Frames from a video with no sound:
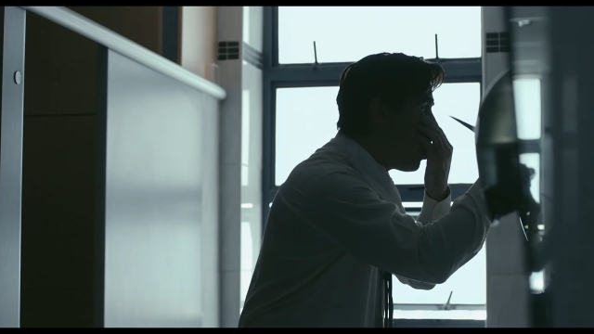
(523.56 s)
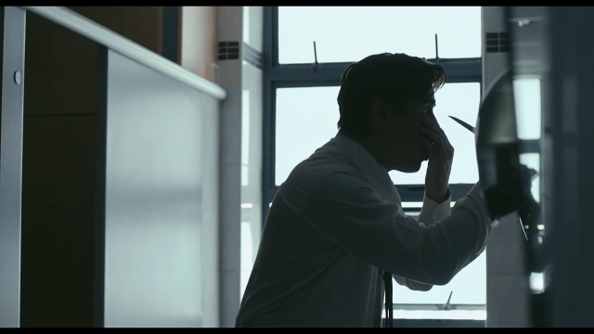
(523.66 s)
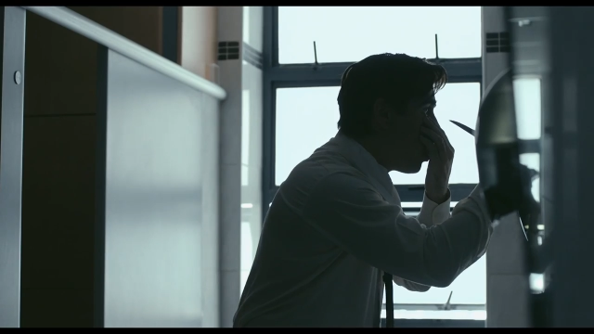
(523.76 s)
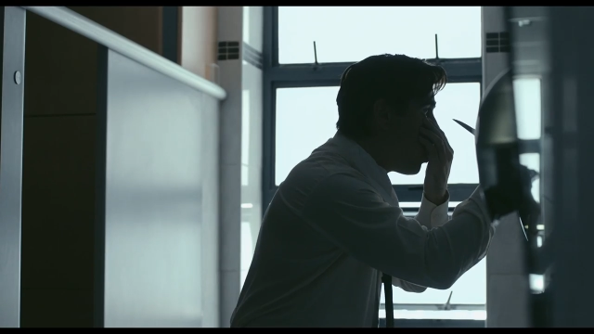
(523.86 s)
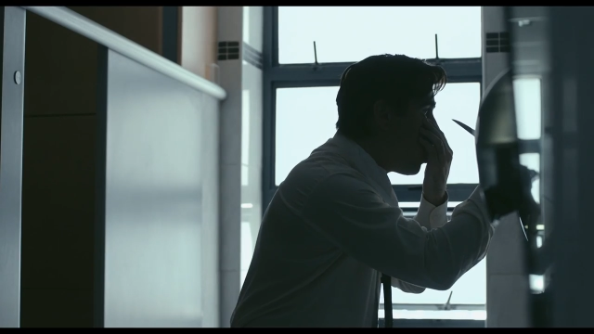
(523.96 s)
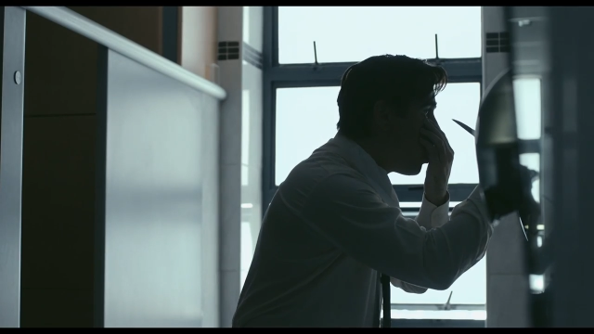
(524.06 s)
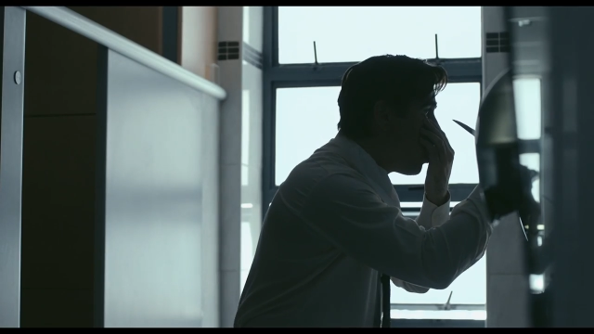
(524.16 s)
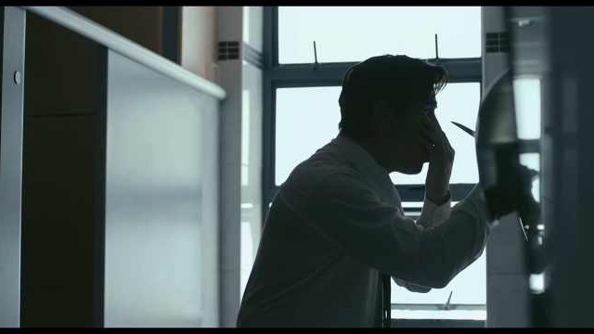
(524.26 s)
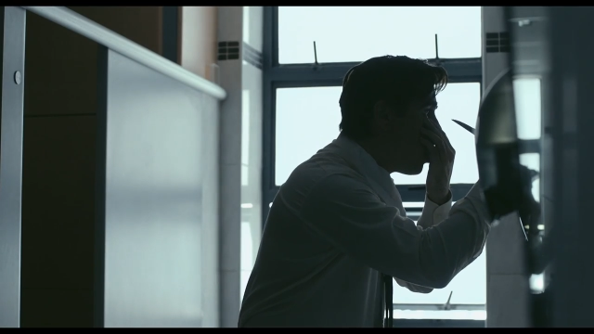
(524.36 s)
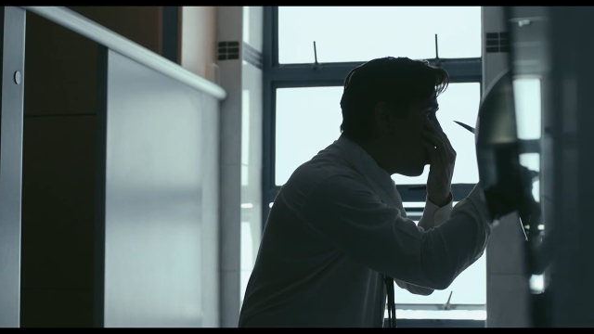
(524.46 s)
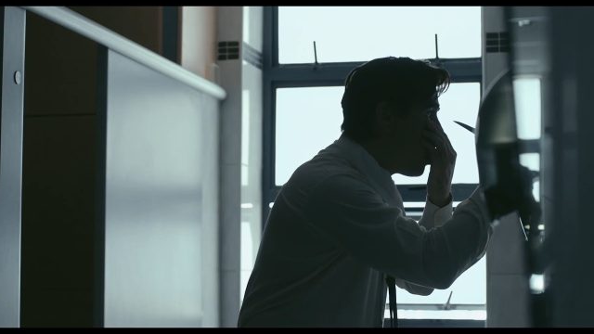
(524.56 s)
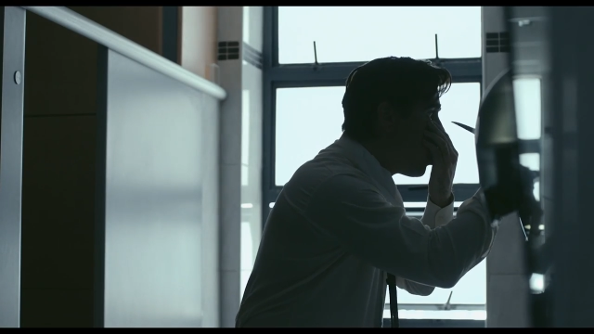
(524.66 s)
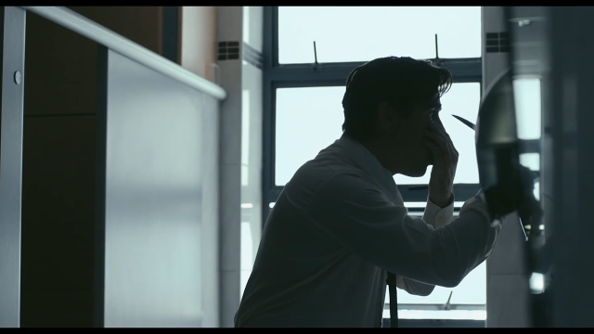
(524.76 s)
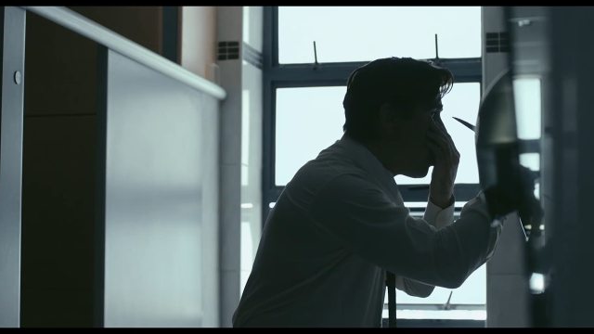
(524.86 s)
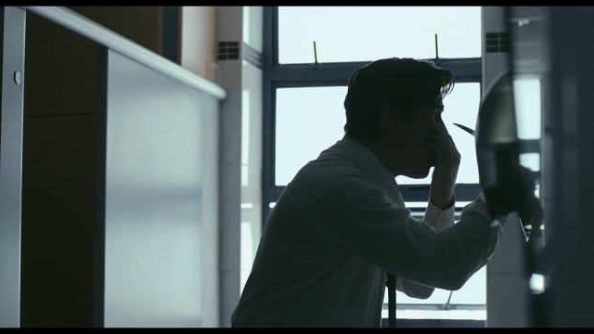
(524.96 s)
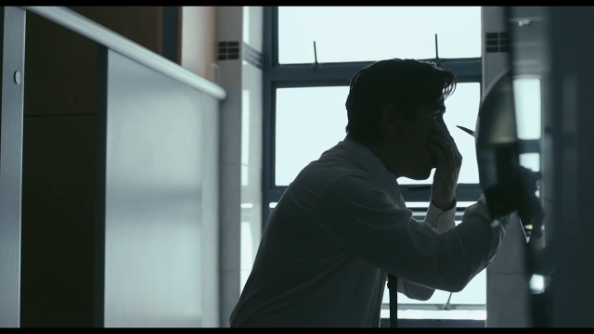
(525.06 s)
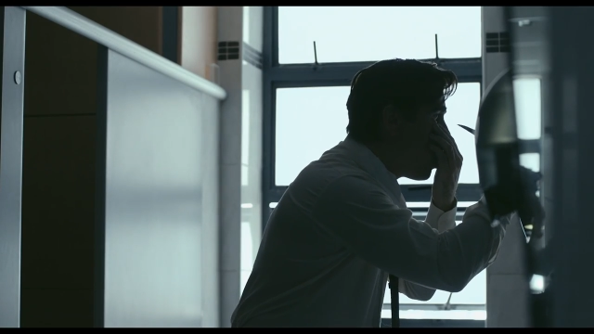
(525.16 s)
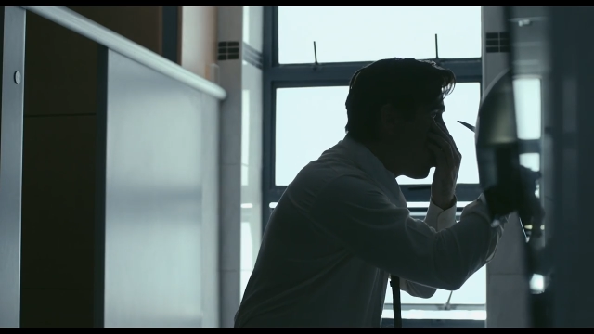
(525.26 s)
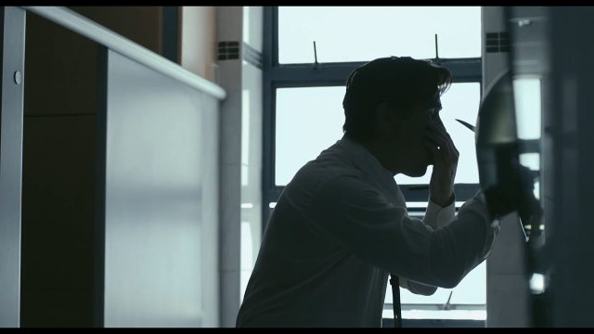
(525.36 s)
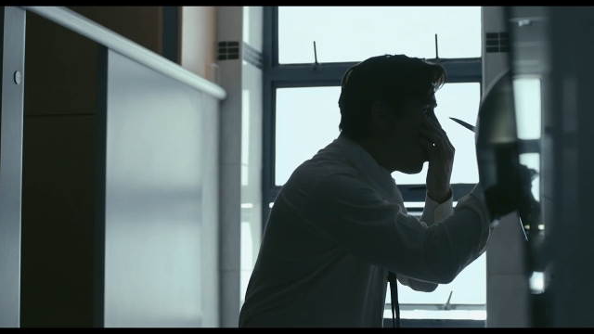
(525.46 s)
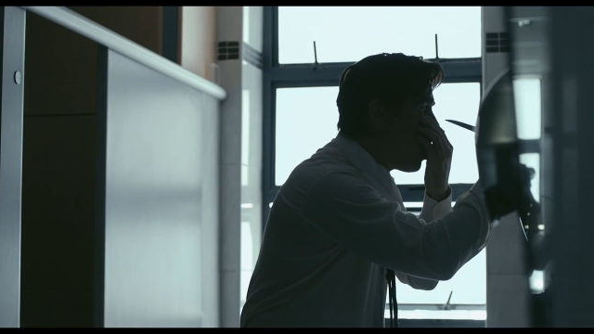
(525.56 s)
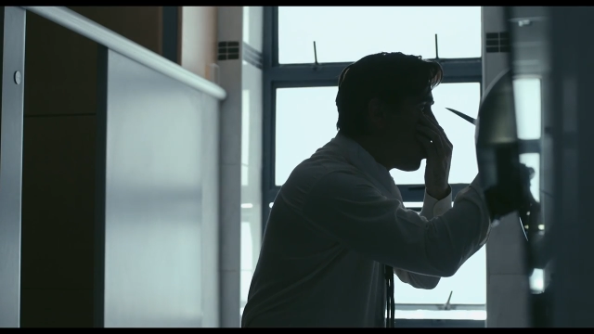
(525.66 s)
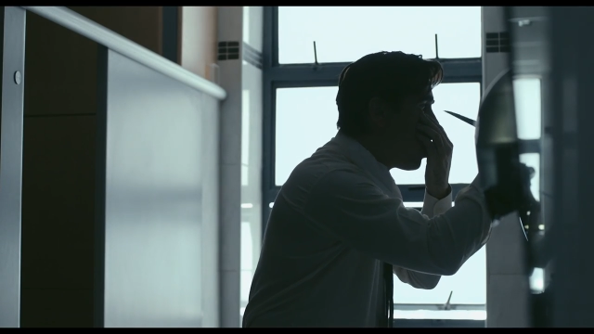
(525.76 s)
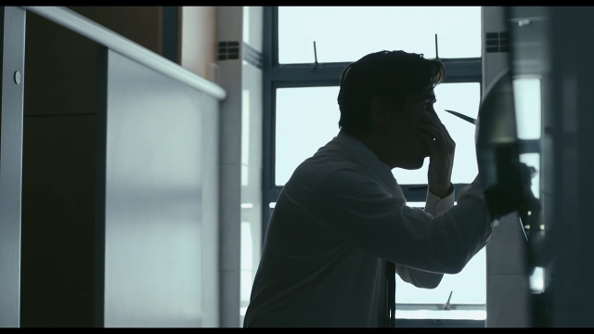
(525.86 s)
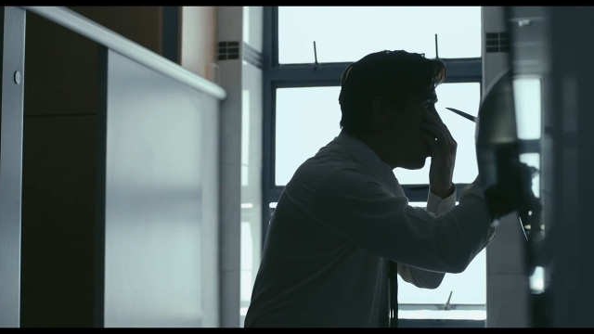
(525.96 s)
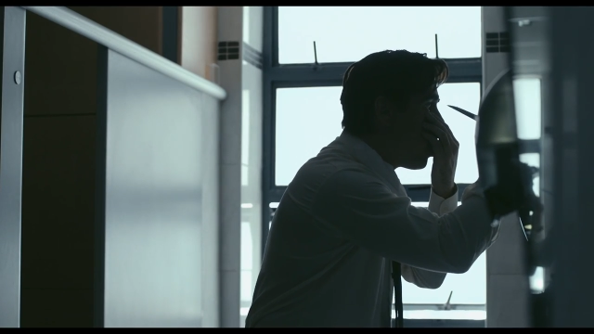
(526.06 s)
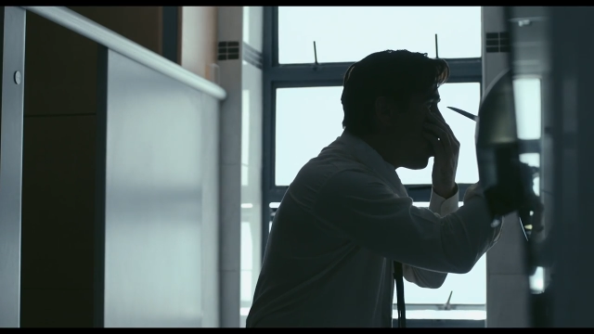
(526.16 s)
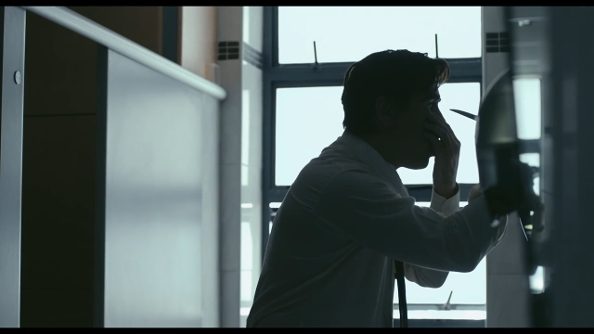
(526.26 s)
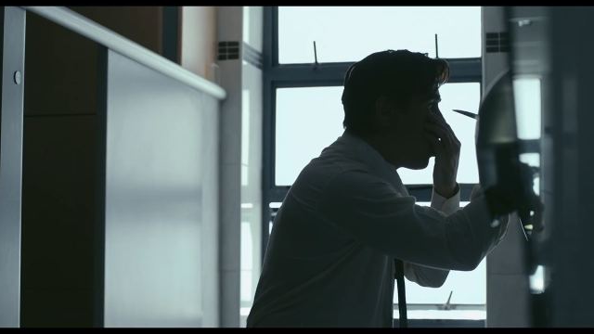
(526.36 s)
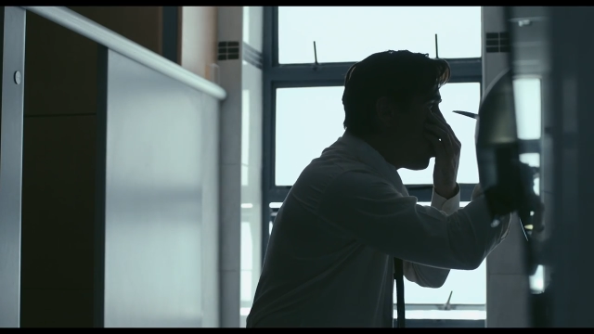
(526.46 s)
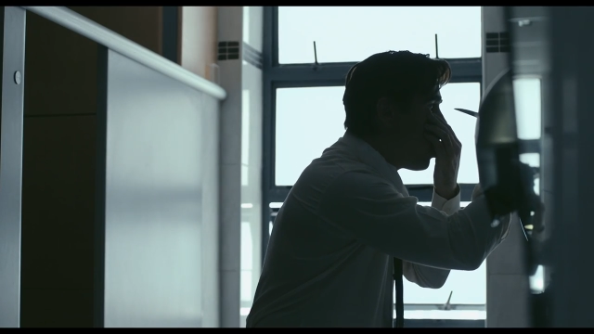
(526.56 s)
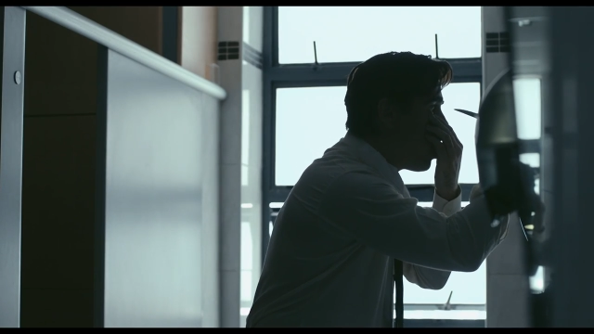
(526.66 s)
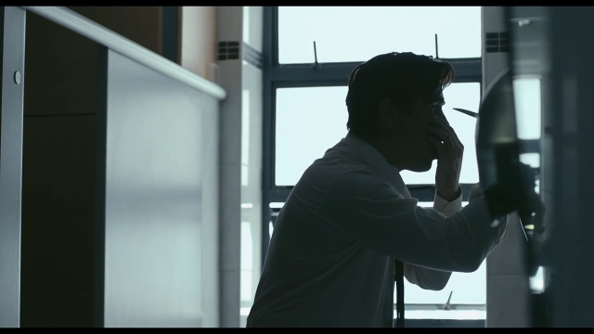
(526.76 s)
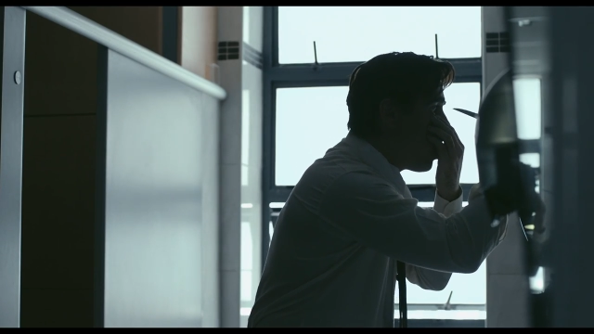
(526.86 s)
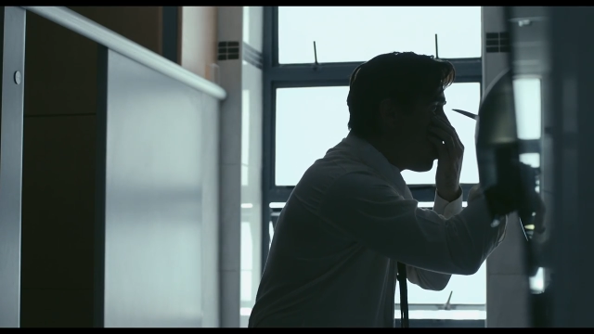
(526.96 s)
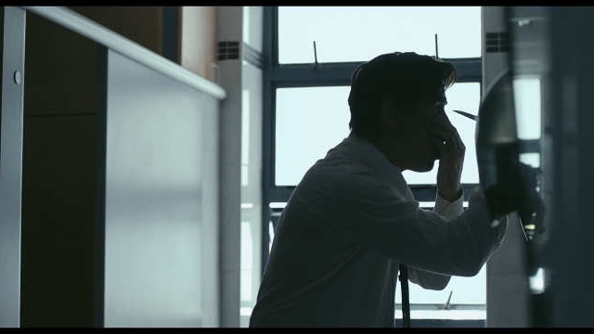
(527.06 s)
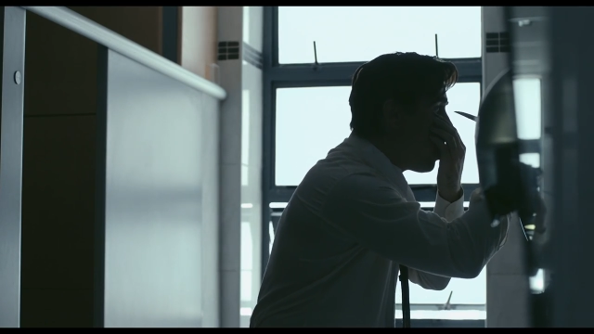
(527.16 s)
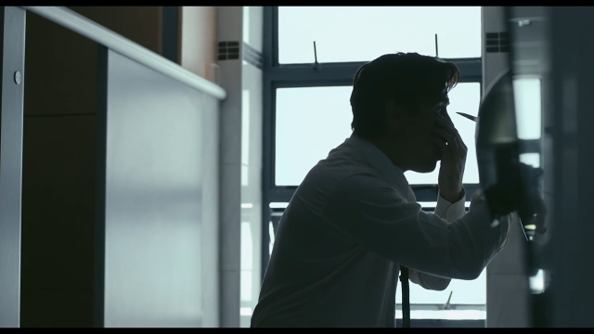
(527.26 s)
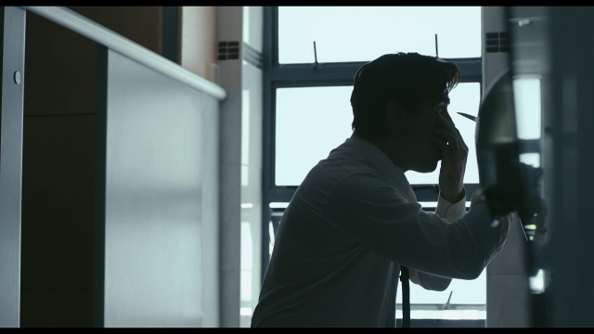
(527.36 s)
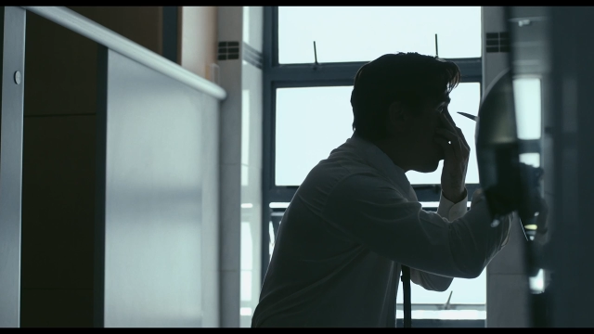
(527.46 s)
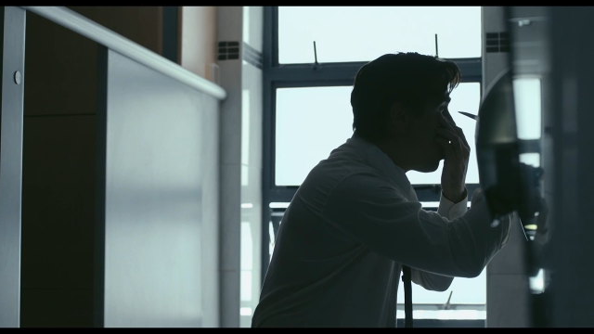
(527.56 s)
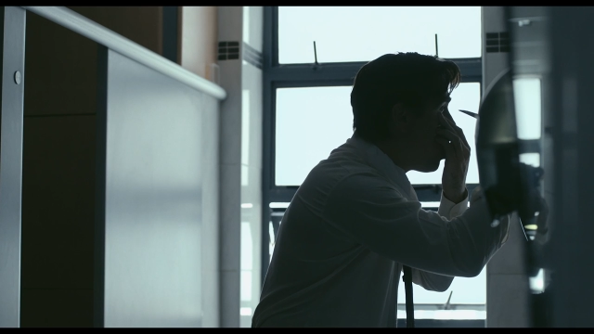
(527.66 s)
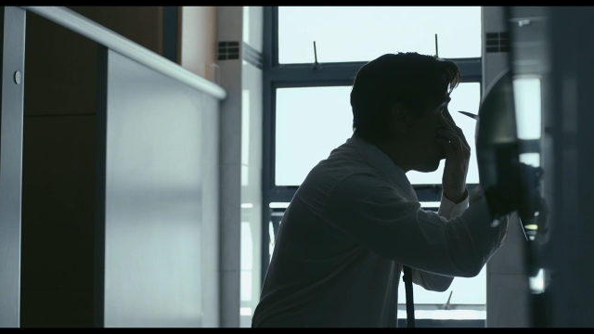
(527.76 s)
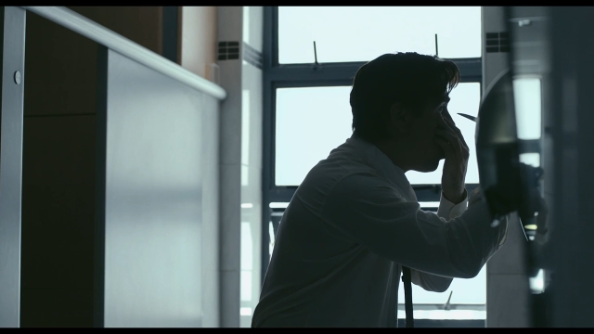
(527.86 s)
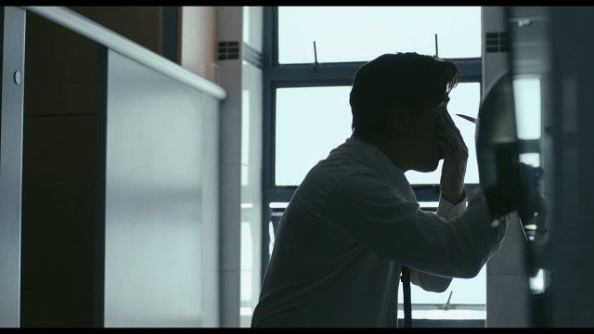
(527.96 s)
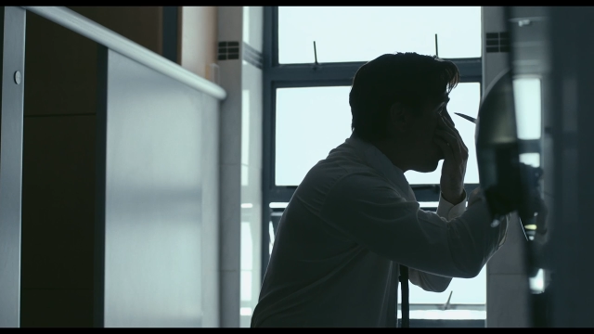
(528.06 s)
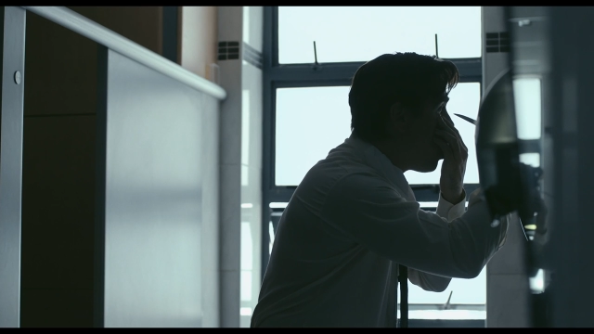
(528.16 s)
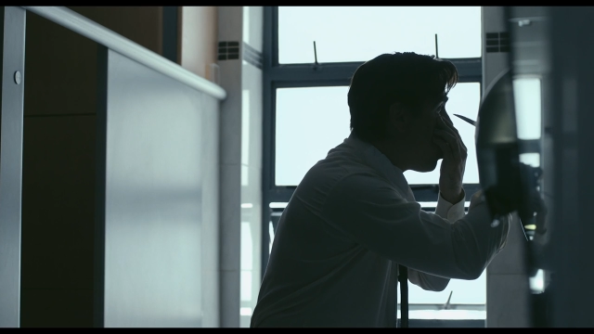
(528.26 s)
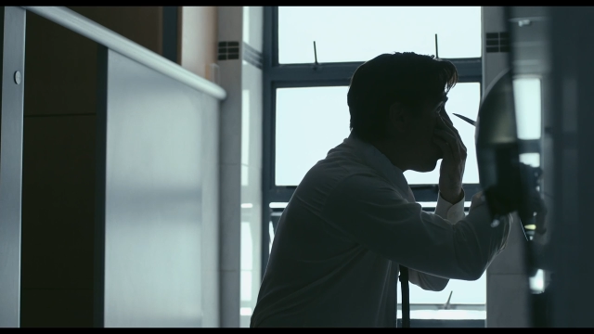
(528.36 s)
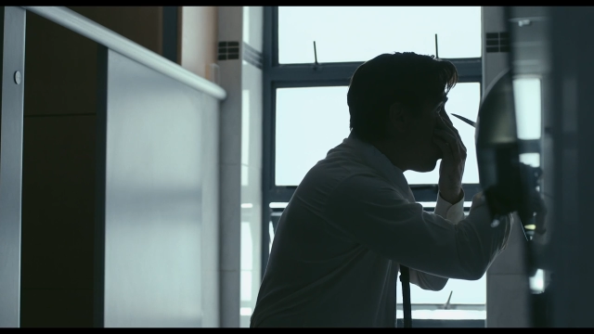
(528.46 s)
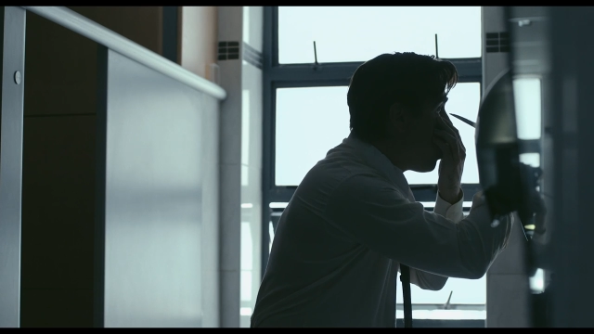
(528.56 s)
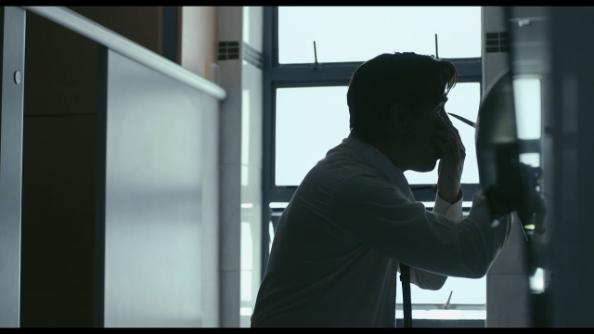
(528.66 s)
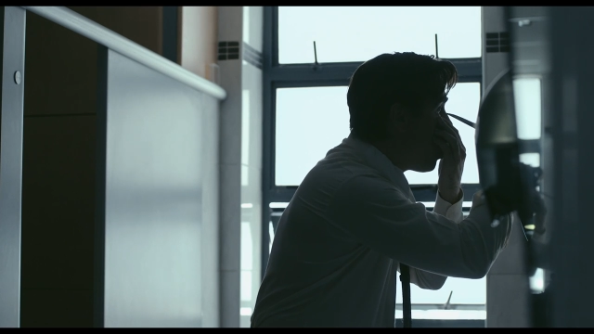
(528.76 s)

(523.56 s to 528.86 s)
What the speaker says: [unreadable: no face in view]